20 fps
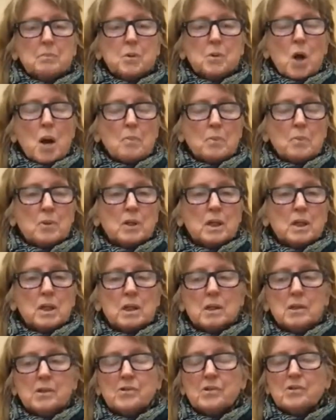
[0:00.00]

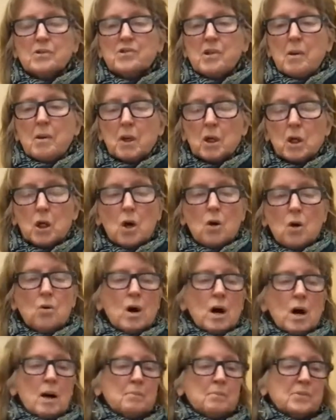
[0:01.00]
properties, some are
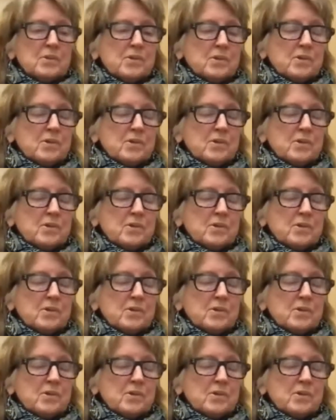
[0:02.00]
co-ops,